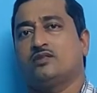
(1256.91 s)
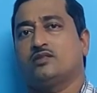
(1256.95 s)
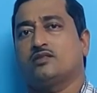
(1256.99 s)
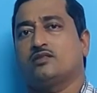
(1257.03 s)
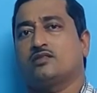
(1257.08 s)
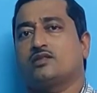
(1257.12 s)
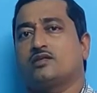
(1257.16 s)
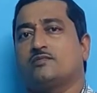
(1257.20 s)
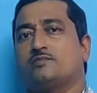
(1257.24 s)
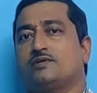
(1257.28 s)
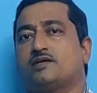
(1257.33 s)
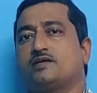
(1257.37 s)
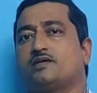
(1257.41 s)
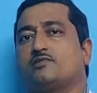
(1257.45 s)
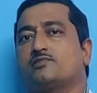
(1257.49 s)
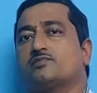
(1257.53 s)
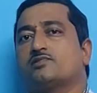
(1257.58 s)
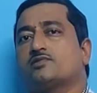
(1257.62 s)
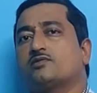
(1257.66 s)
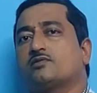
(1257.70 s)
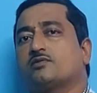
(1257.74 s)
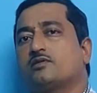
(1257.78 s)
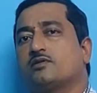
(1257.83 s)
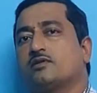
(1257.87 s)
that
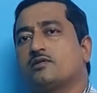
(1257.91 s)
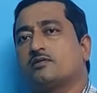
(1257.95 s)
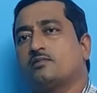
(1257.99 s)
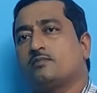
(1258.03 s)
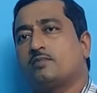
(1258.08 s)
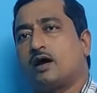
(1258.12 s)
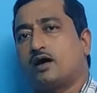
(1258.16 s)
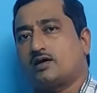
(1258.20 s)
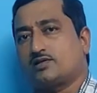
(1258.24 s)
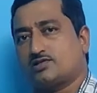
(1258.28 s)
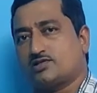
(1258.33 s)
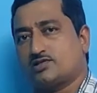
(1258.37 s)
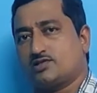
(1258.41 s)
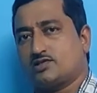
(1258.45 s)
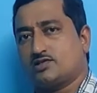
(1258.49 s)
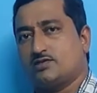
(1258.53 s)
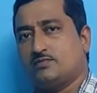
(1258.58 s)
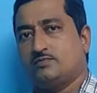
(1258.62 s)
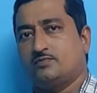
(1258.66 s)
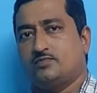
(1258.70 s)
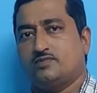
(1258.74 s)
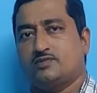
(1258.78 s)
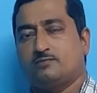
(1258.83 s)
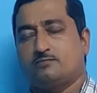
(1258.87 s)
becomes
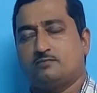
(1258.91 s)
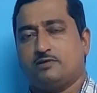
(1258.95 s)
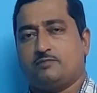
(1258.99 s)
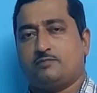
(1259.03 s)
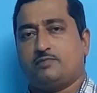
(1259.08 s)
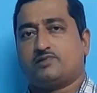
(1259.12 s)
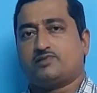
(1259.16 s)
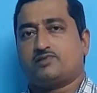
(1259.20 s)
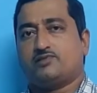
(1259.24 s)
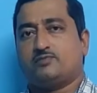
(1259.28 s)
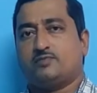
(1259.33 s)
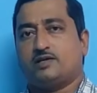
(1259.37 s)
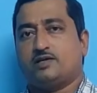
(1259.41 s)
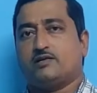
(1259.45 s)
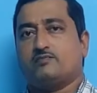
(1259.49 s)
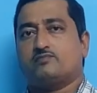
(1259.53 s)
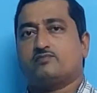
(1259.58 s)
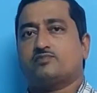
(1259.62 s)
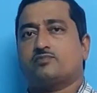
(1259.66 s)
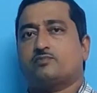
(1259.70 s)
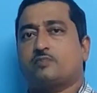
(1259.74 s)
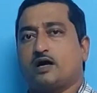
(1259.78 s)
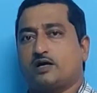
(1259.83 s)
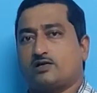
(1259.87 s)
past. Simple present
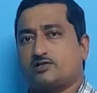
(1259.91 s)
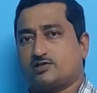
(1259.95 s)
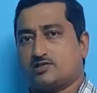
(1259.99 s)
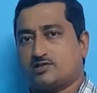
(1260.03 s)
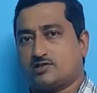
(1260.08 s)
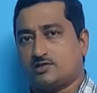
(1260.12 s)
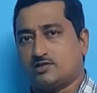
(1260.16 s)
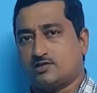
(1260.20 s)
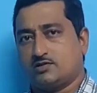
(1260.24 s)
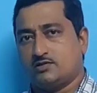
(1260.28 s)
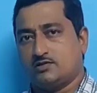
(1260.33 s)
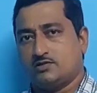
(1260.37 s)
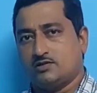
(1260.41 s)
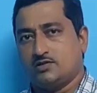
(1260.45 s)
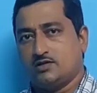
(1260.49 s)
becomes past.